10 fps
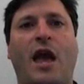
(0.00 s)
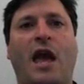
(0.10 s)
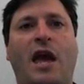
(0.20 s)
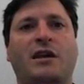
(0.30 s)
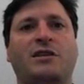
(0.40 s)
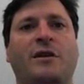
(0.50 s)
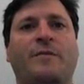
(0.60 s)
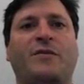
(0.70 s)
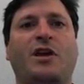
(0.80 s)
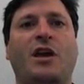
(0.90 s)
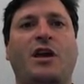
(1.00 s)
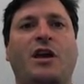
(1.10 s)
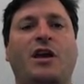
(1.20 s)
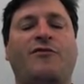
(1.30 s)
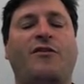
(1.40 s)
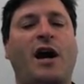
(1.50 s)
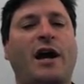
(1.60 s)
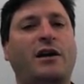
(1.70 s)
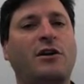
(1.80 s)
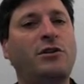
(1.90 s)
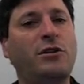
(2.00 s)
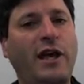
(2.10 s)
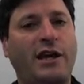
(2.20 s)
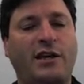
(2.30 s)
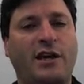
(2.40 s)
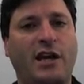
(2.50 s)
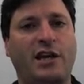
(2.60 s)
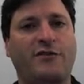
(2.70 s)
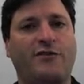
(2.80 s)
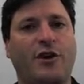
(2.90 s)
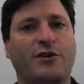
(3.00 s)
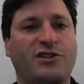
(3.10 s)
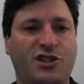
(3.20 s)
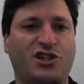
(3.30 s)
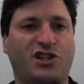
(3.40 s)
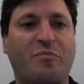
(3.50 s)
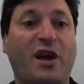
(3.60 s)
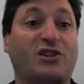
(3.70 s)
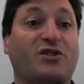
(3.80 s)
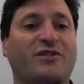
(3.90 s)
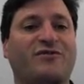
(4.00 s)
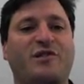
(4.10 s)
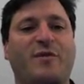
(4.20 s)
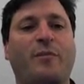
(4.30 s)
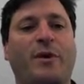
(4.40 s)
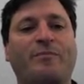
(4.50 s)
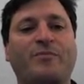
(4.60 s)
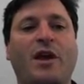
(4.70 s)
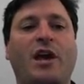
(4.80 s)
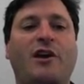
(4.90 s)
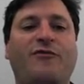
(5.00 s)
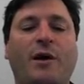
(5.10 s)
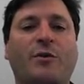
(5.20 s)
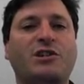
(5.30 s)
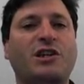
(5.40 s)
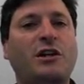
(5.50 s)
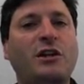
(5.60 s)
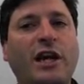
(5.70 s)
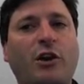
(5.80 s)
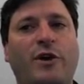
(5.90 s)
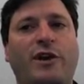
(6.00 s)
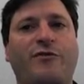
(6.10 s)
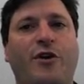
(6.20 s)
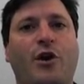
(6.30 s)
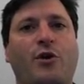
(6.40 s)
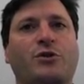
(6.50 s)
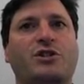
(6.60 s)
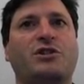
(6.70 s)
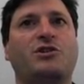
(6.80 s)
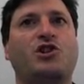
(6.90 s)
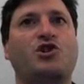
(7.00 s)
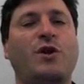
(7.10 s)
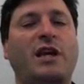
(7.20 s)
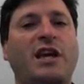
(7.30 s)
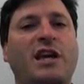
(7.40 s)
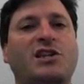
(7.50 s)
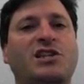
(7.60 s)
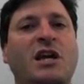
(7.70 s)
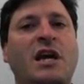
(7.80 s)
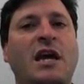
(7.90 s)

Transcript: And if I click any of those, this is just a picture of the email, but if I were to click one of those, the trick is